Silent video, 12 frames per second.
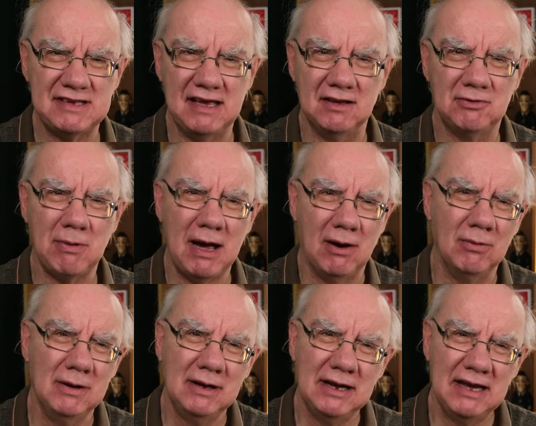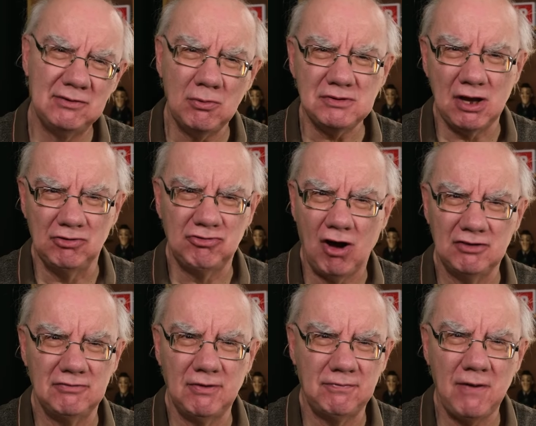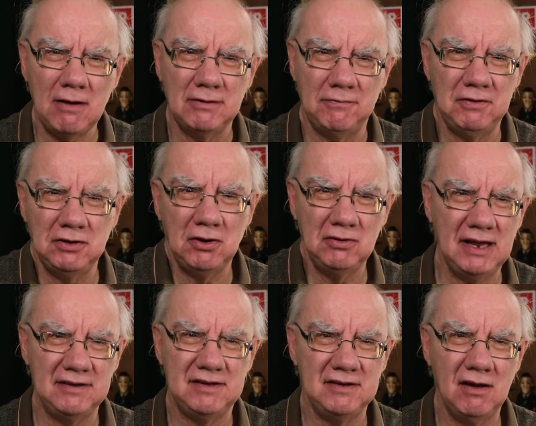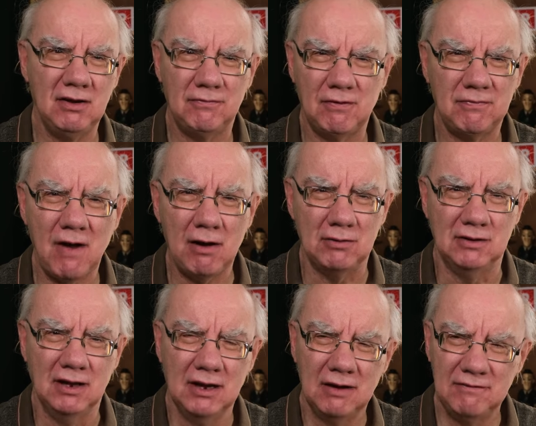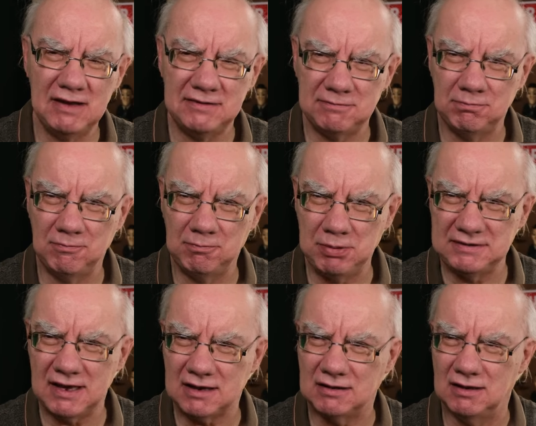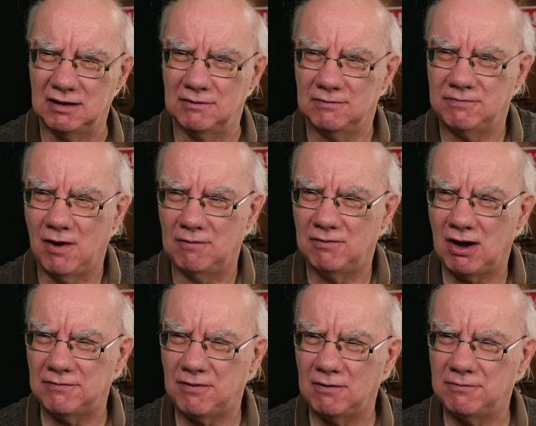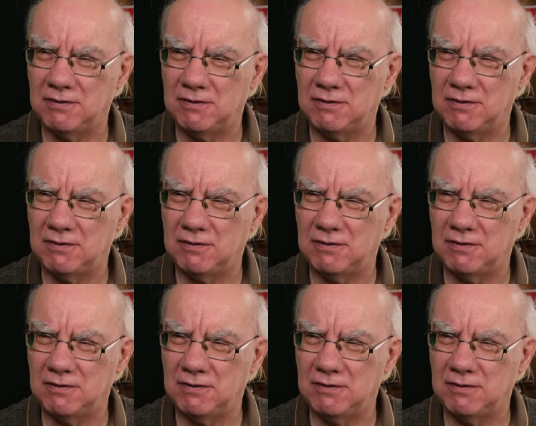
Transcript: it as well, it's also charging the phone if you do need to use the phone. This particular phone, the iPhone